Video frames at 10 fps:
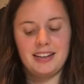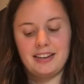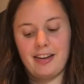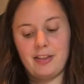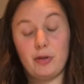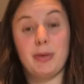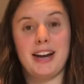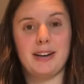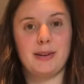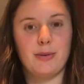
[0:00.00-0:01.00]
Now that we're
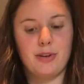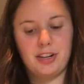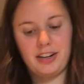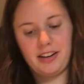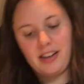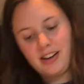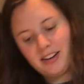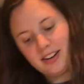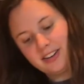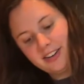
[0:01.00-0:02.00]
back in the corner,
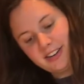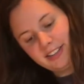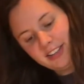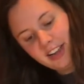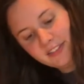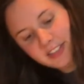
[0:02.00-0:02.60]
our lava